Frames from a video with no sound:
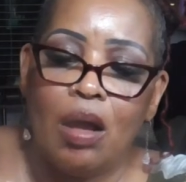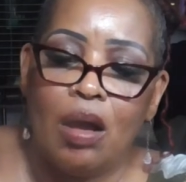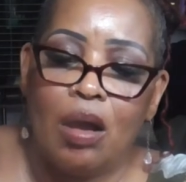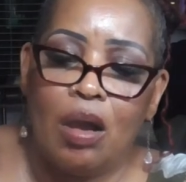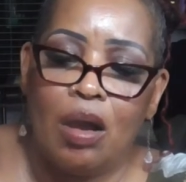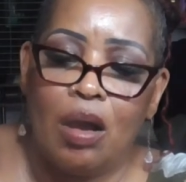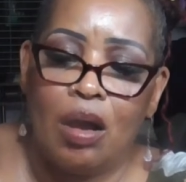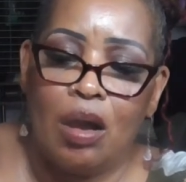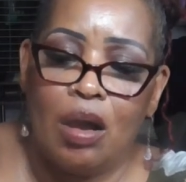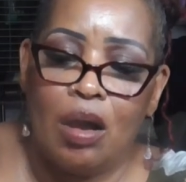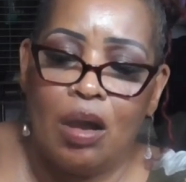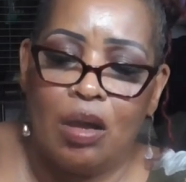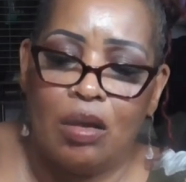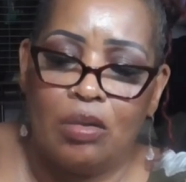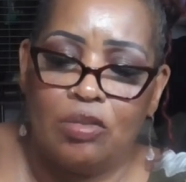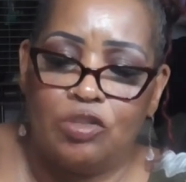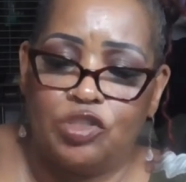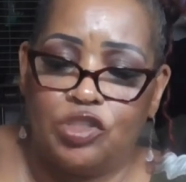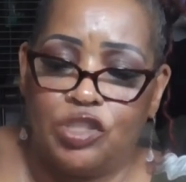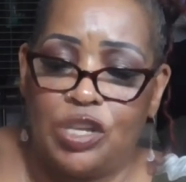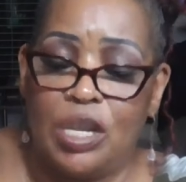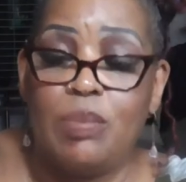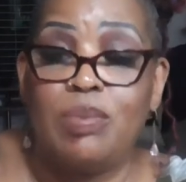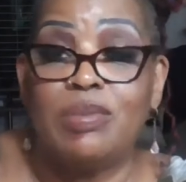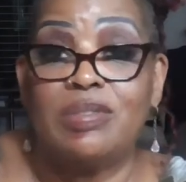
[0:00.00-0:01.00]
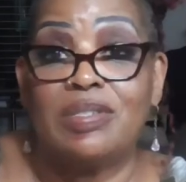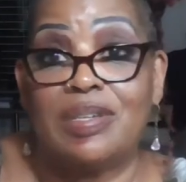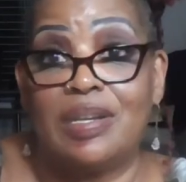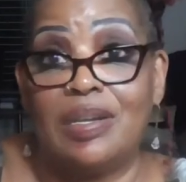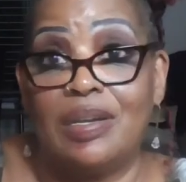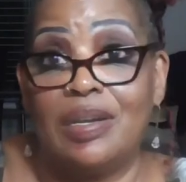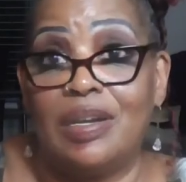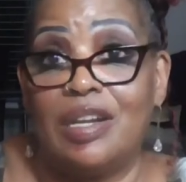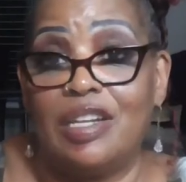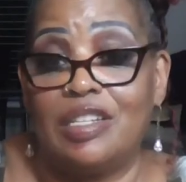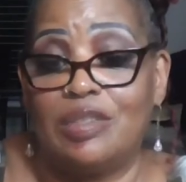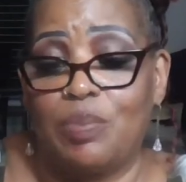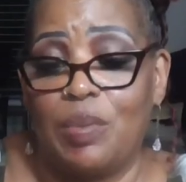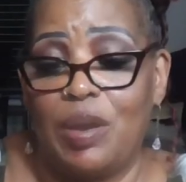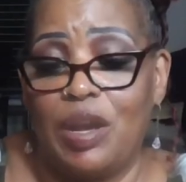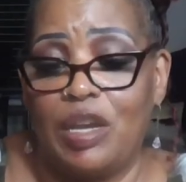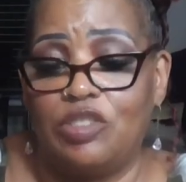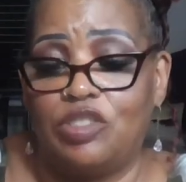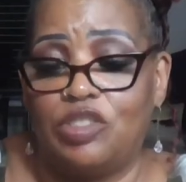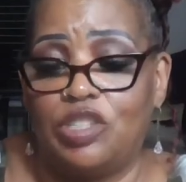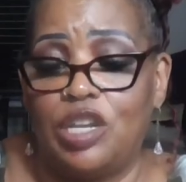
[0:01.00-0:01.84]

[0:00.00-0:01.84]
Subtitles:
had, she was good as well.